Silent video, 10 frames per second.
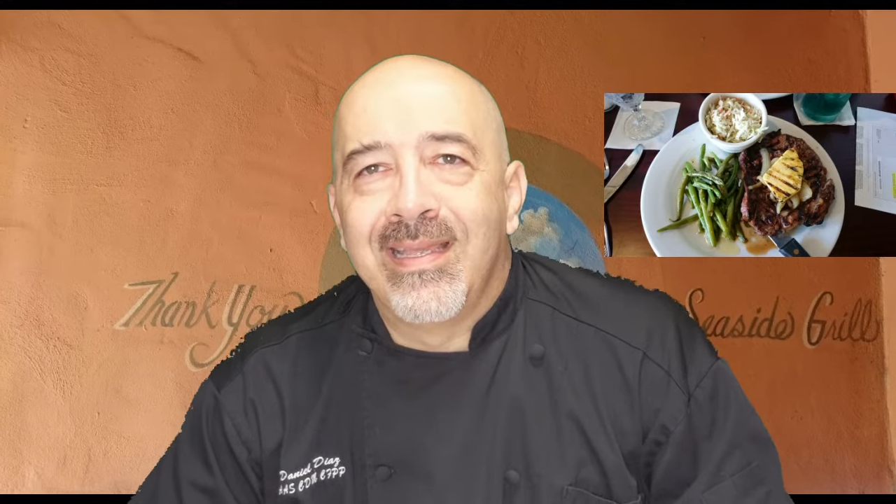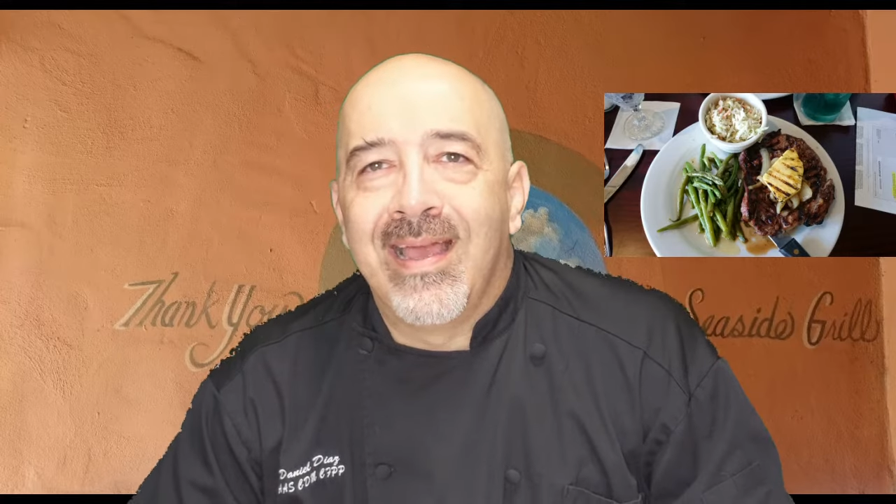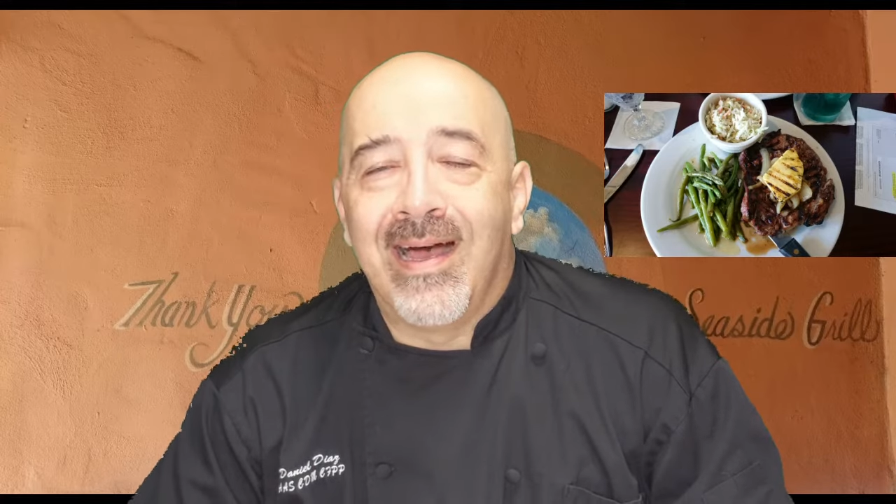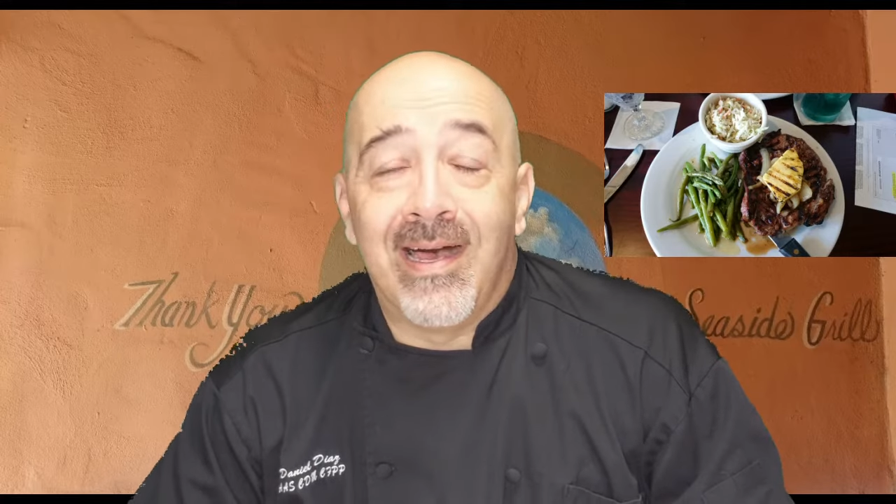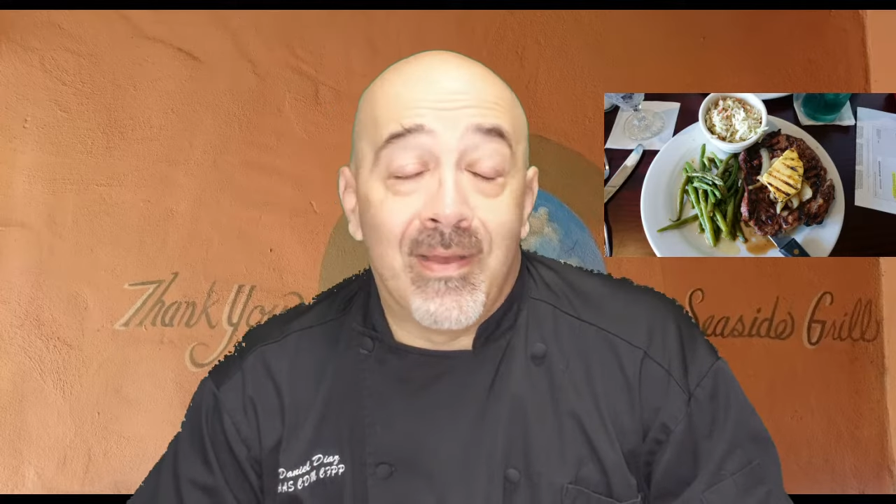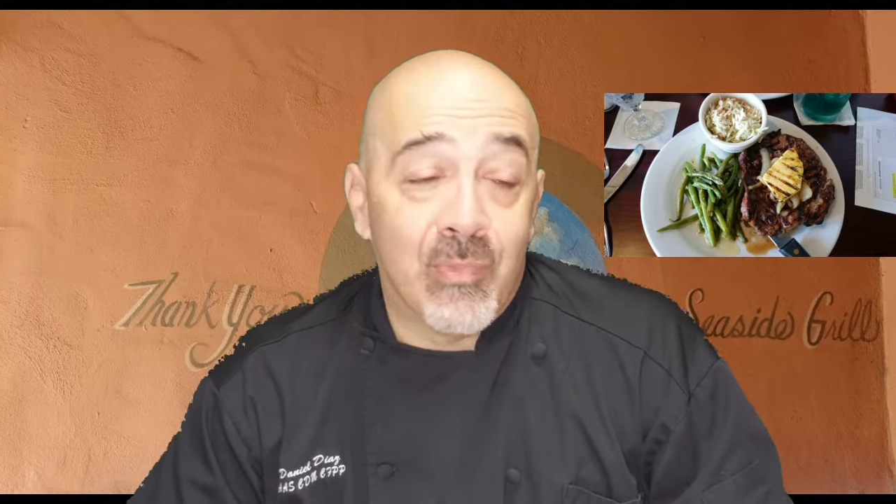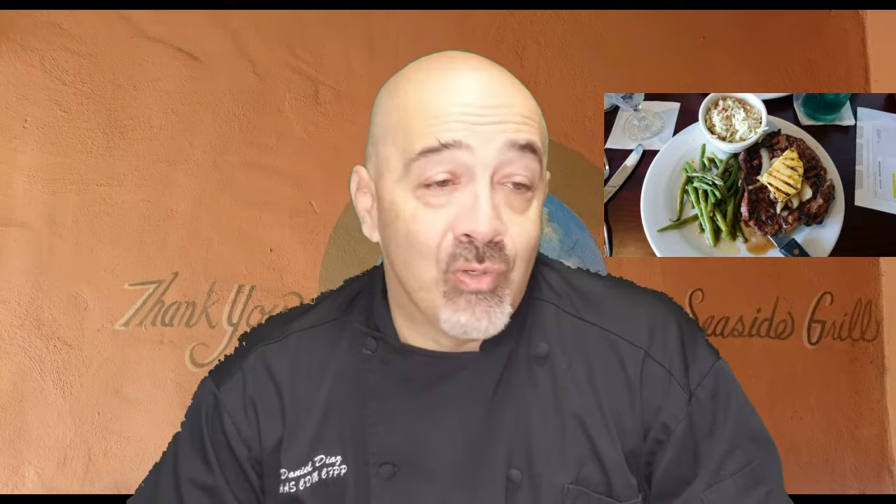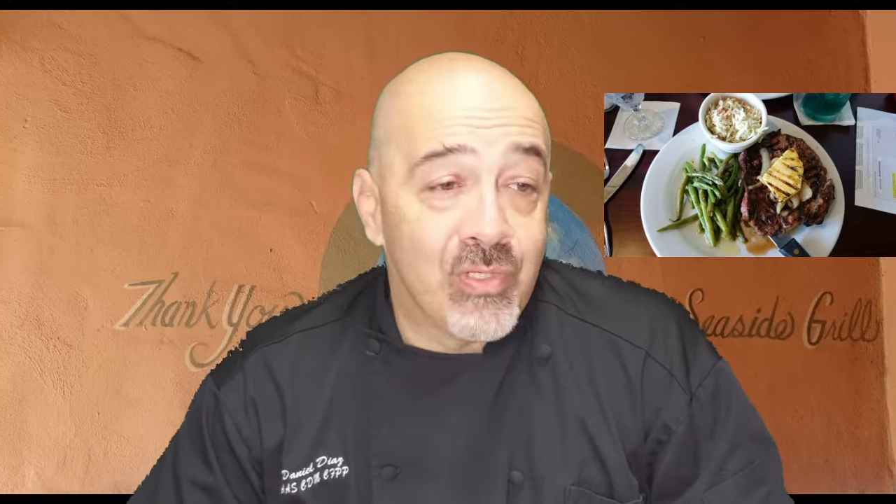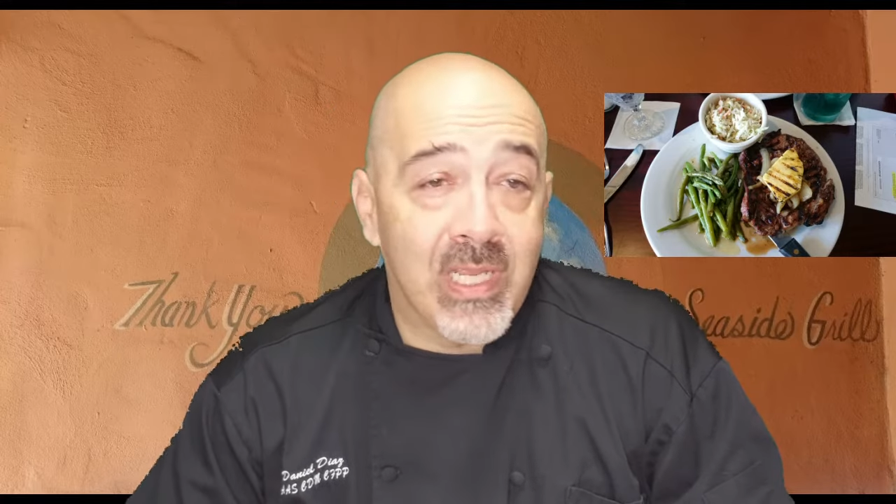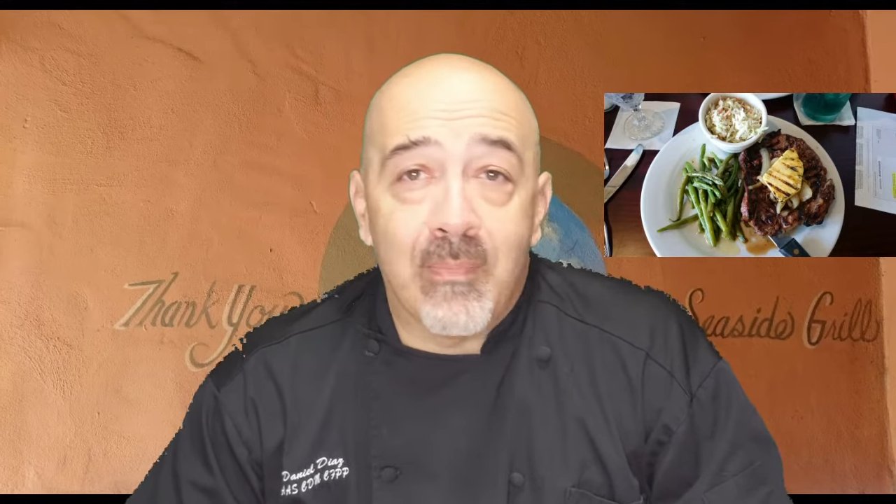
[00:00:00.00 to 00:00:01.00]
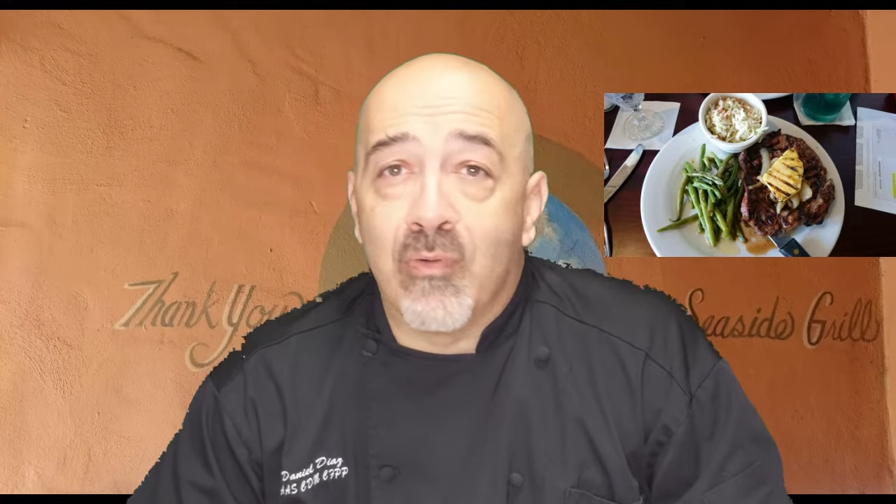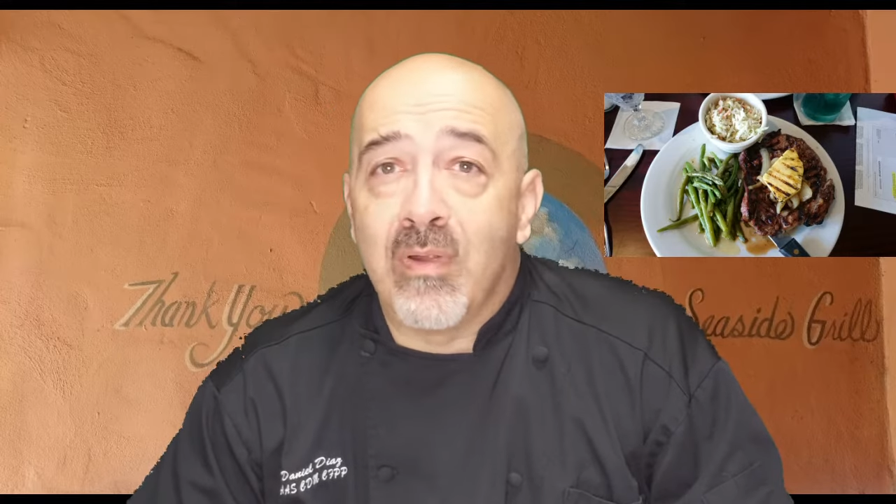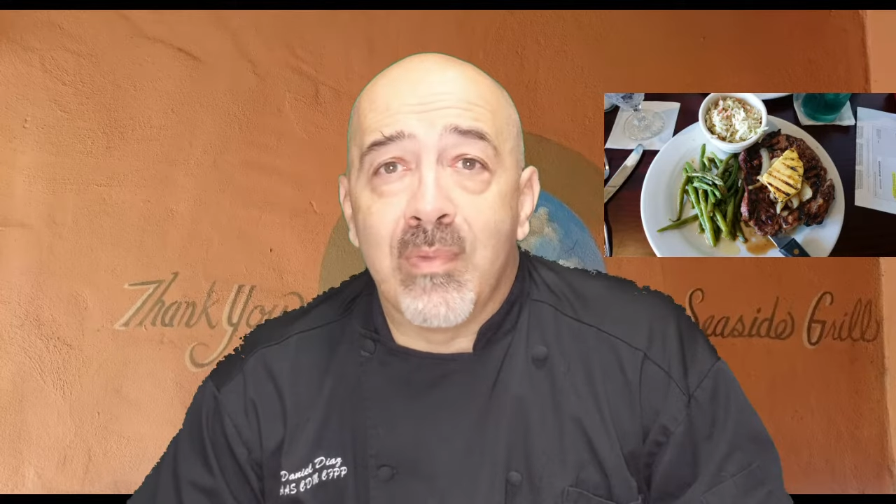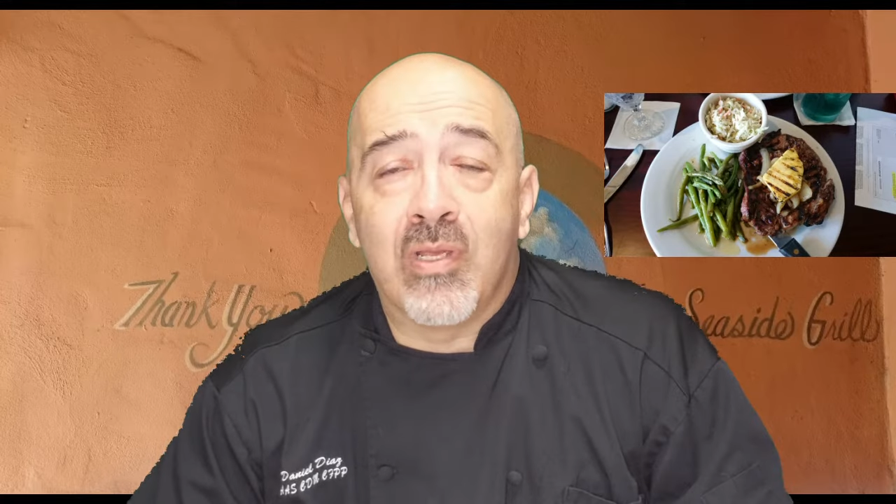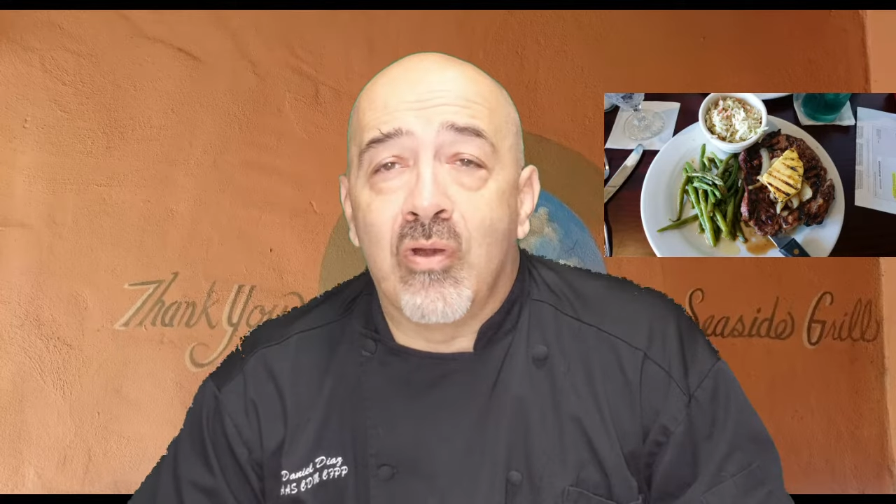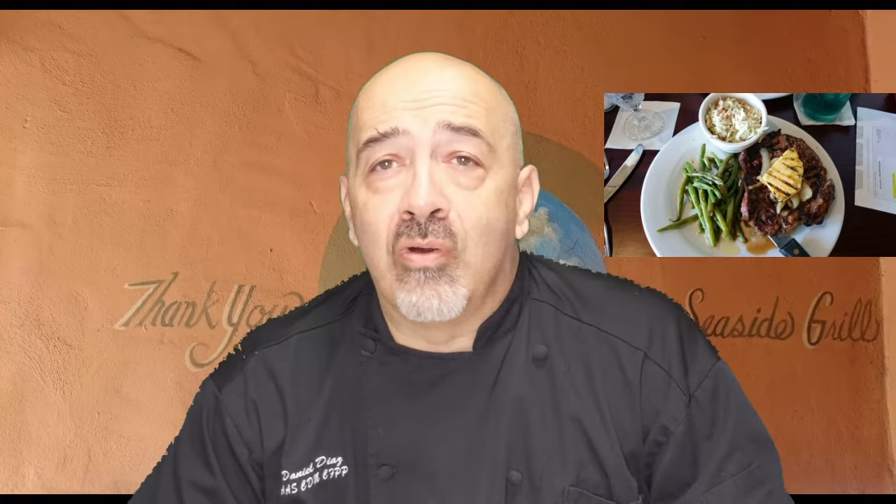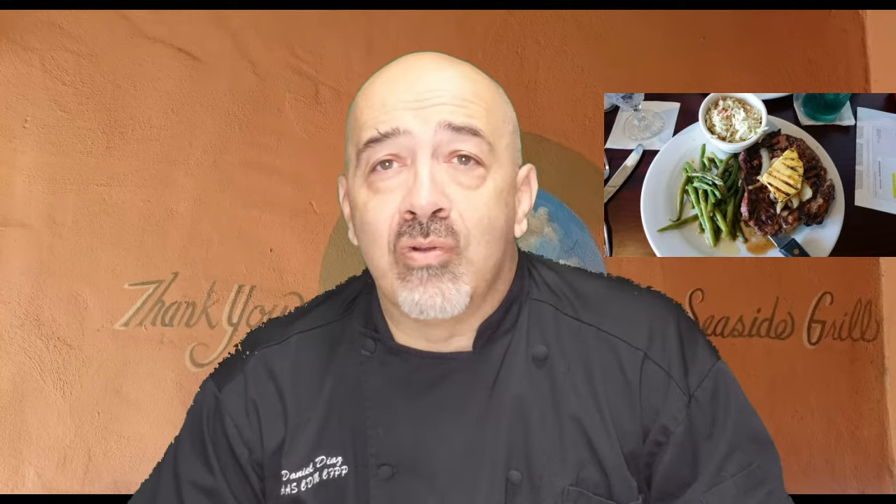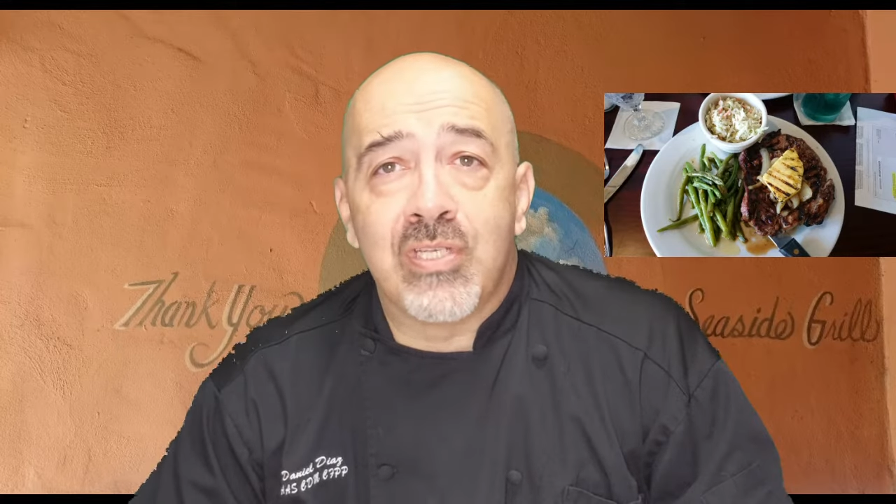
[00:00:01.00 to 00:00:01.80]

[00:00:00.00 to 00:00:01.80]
Um, usually I'm a rum and coke,